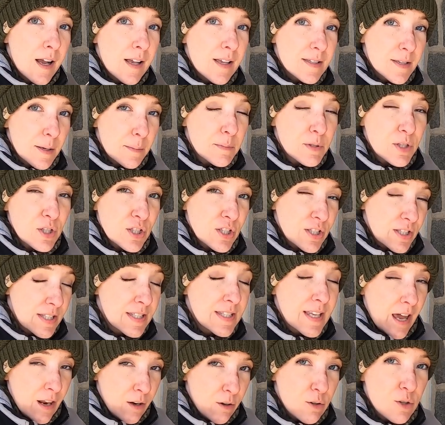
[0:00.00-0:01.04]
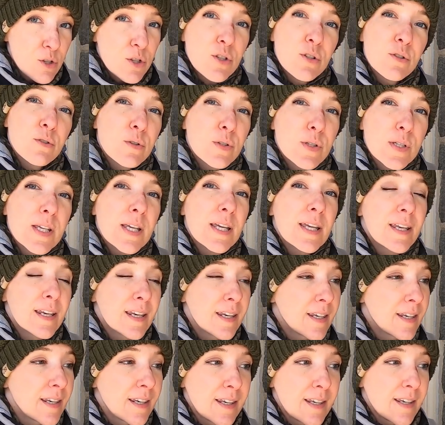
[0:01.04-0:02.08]
Some sh- saddle shoes
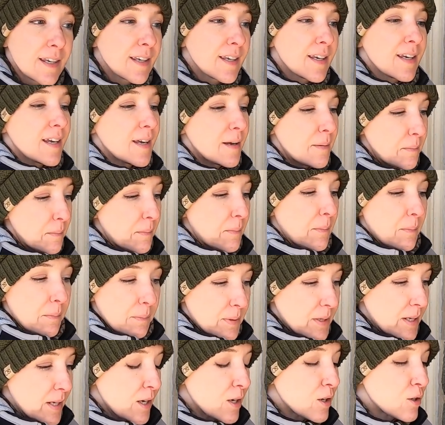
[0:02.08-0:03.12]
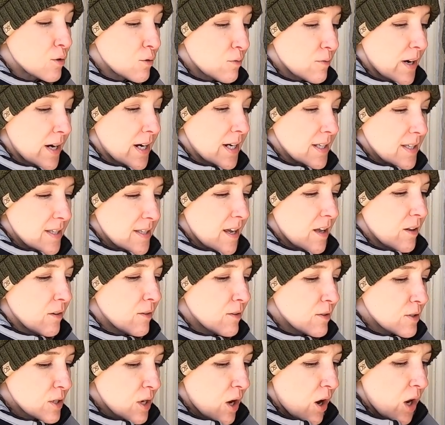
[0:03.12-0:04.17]
can be great
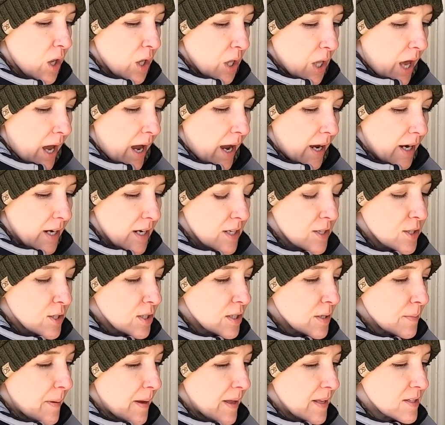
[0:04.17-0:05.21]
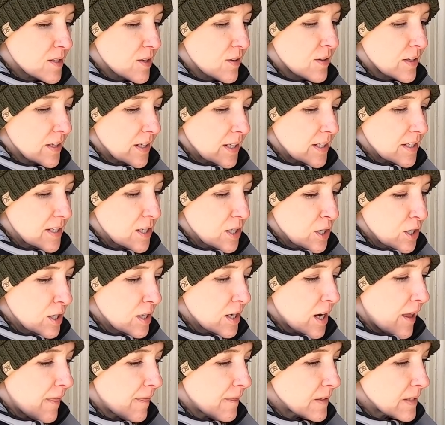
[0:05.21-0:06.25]
sellers online. It just depends on the
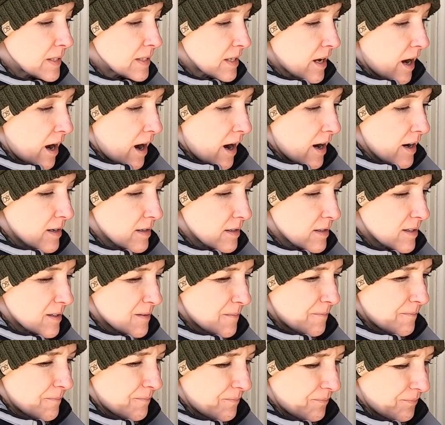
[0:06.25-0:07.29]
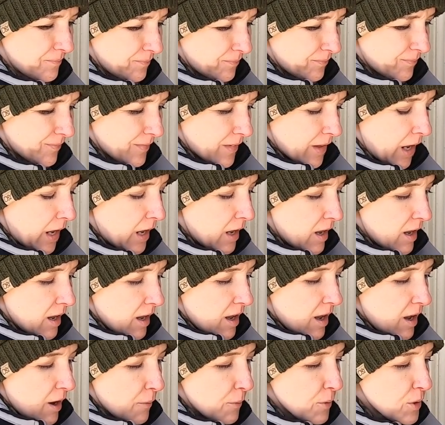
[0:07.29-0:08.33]
condition and the size.
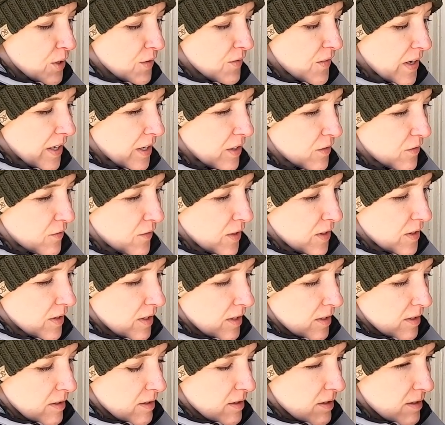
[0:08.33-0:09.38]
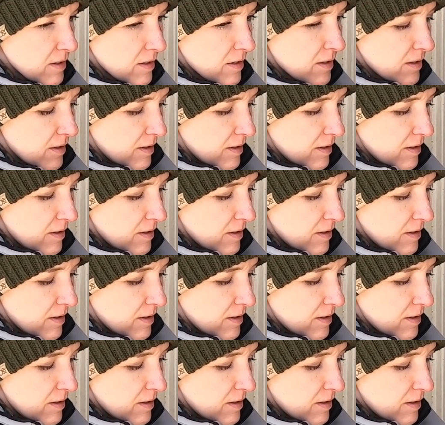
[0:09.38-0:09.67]
I wonder if I could fit these.